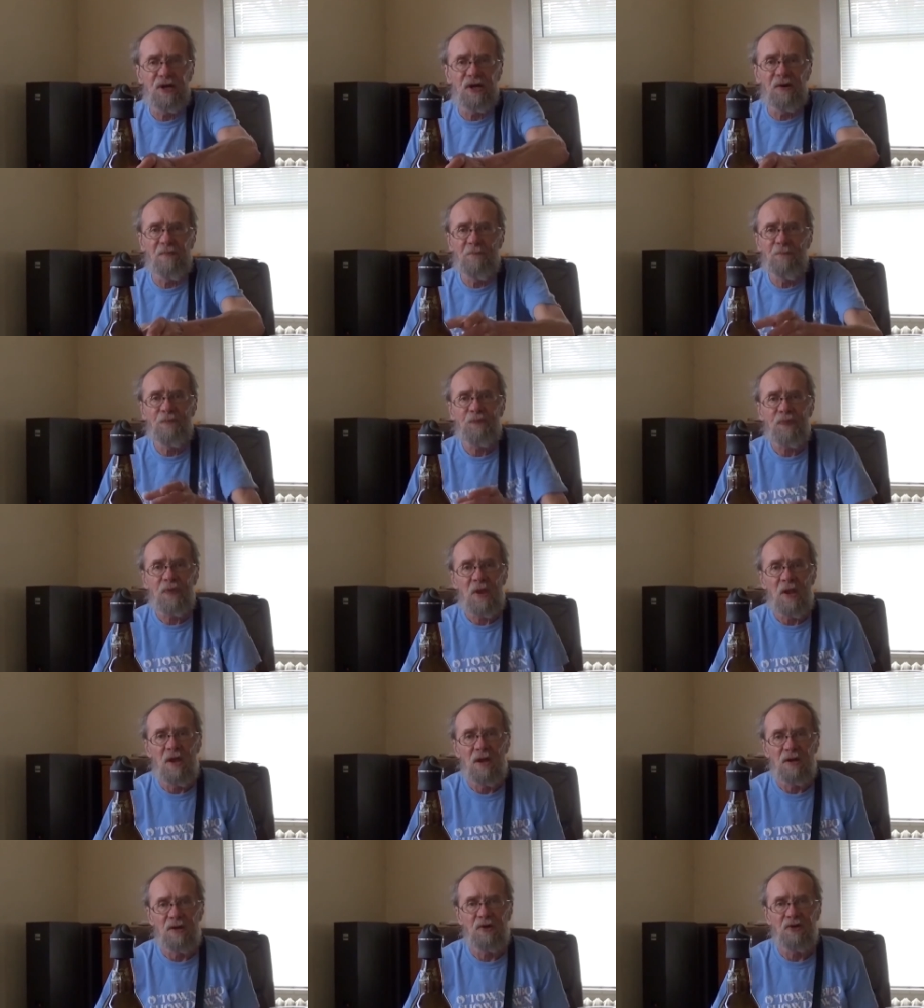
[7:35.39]
uh,
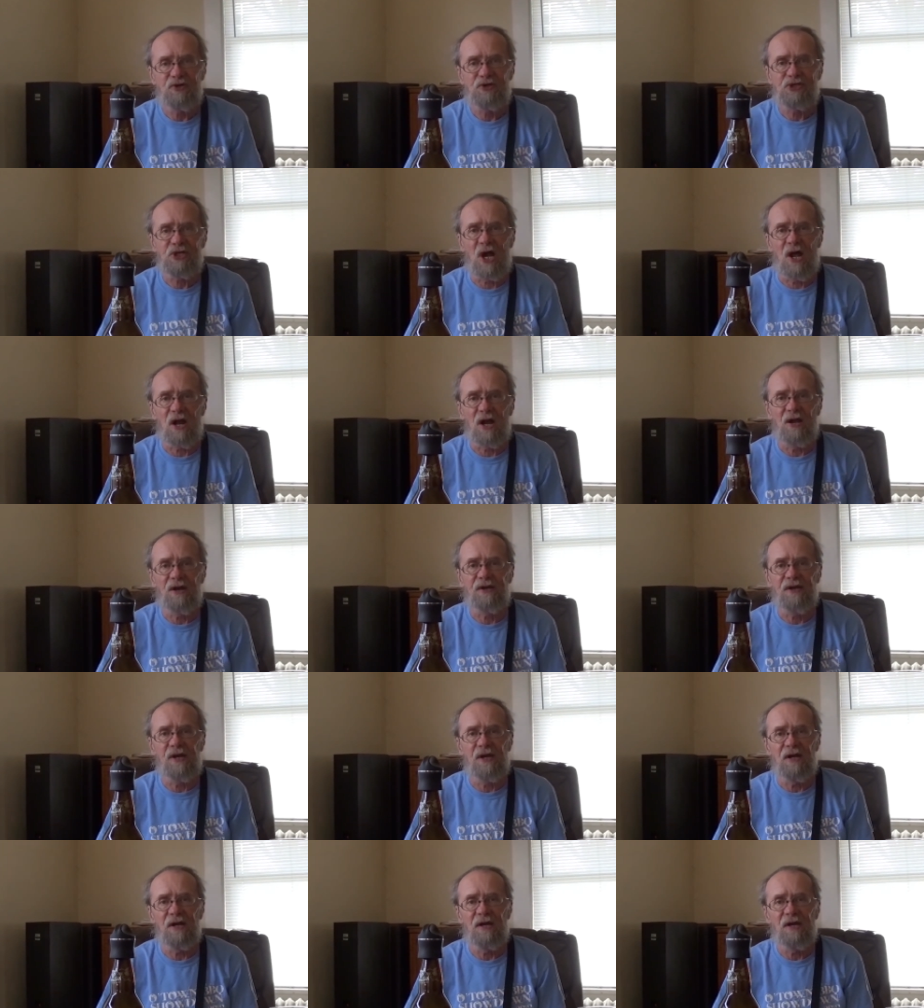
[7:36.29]
good
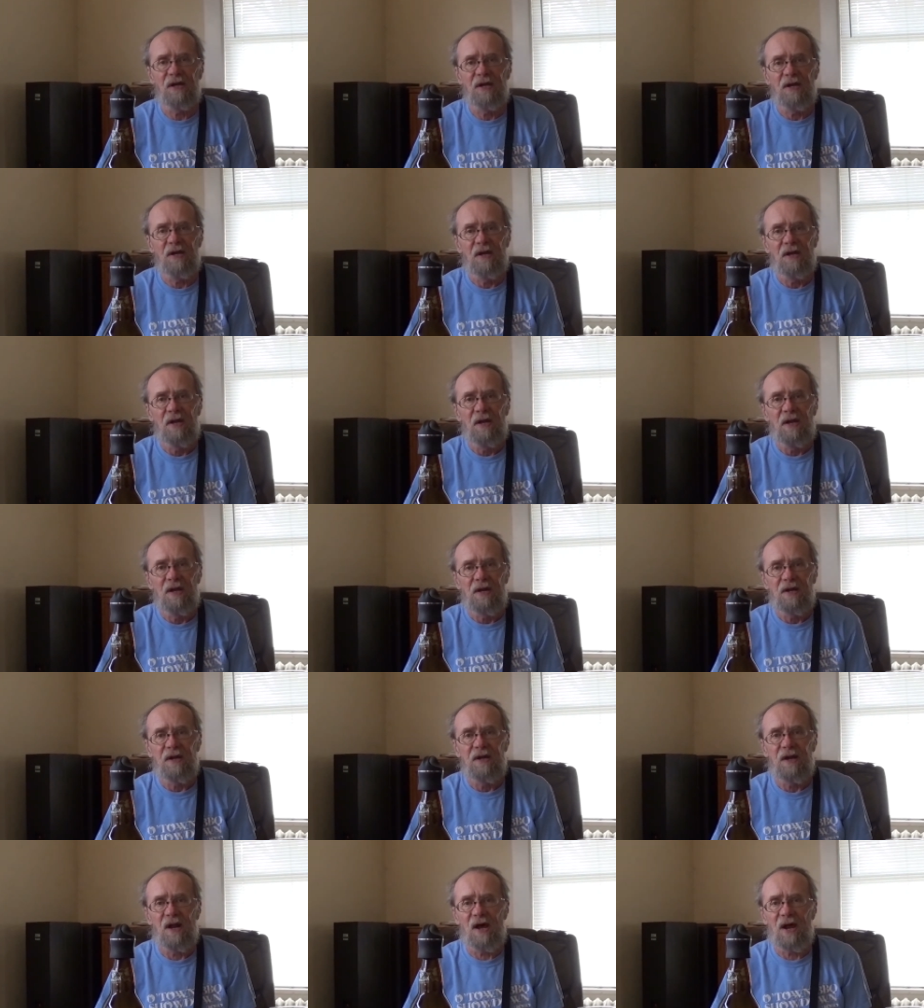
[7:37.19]
solid uh,
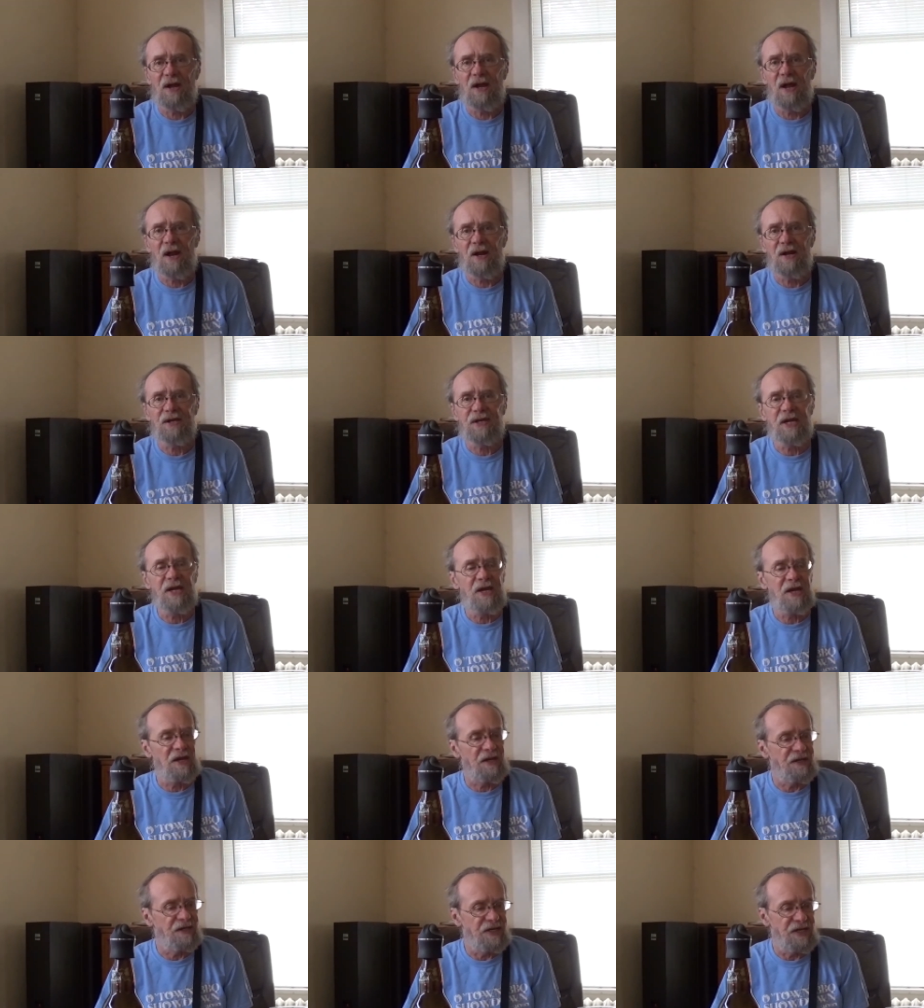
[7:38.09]
9 out of
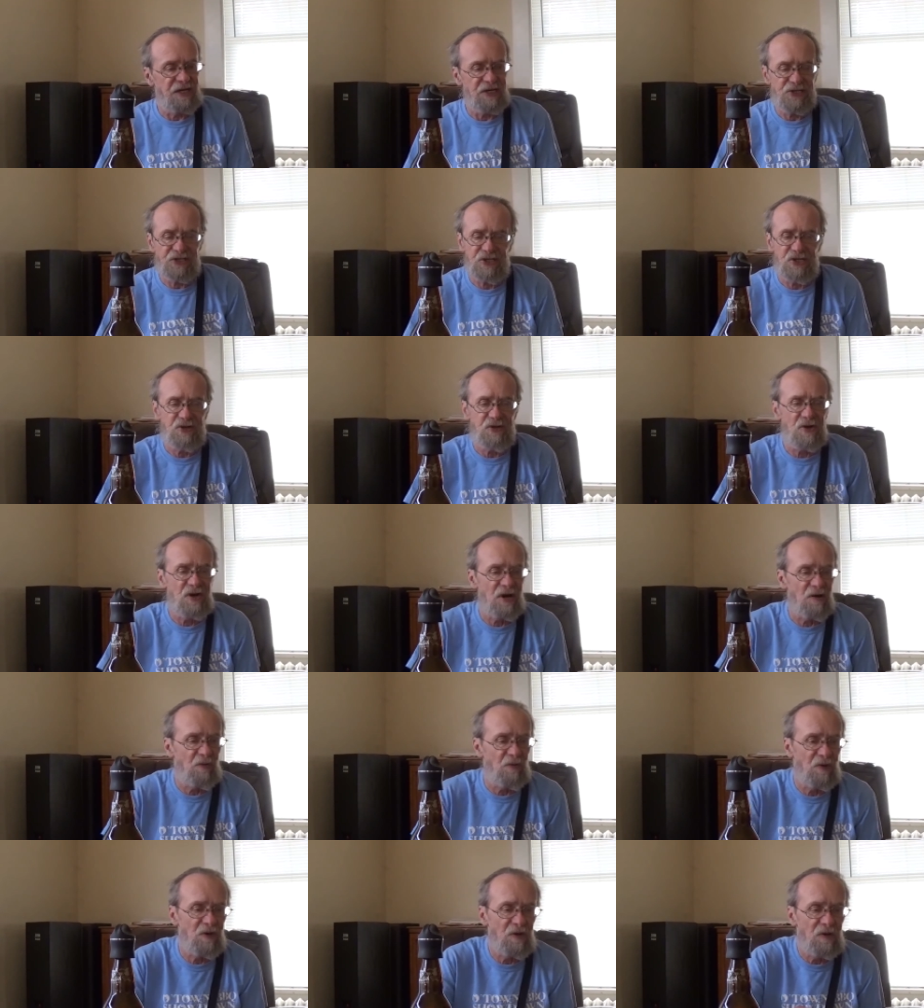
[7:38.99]
10. Decent,
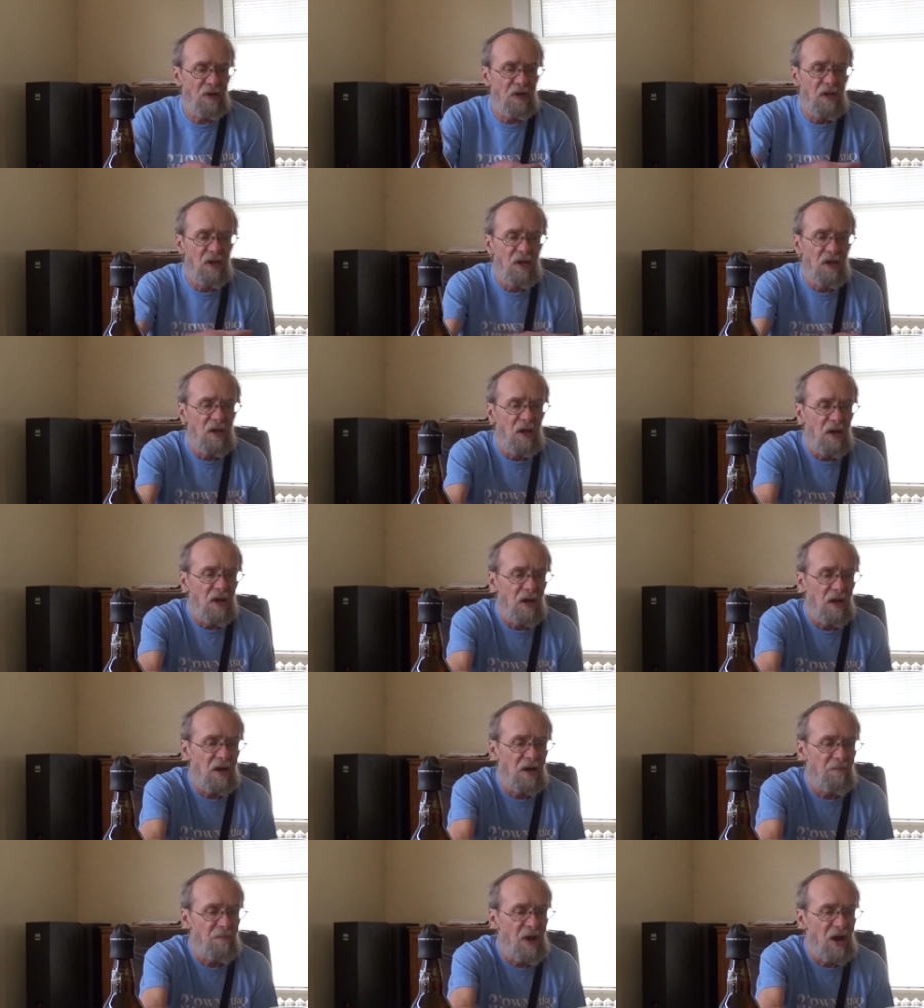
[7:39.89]
drinkable
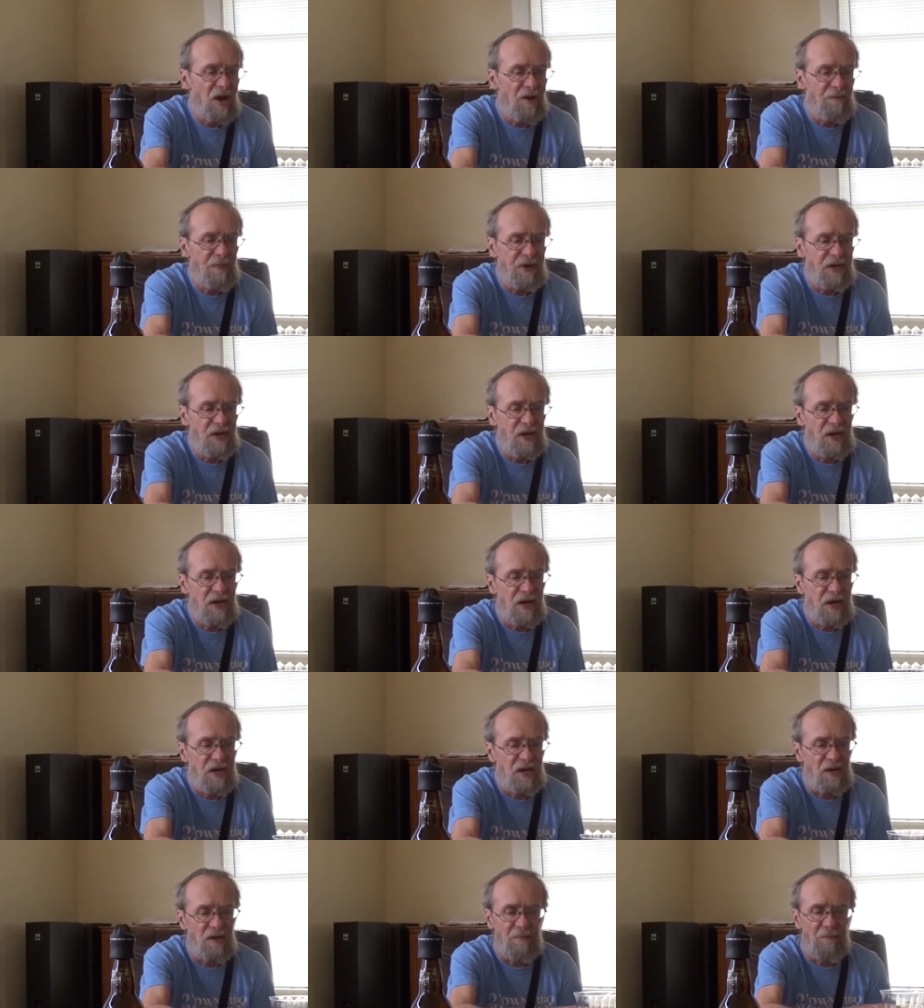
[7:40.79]
um,
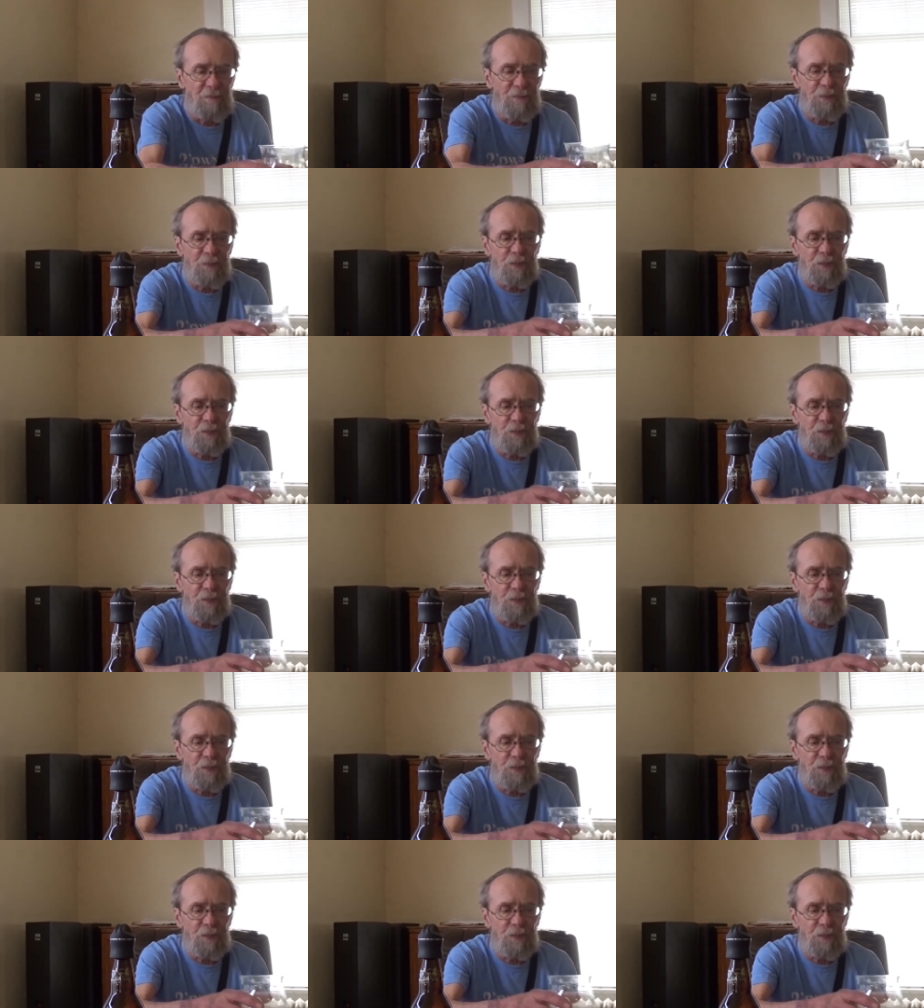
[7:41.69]
IPA. Um,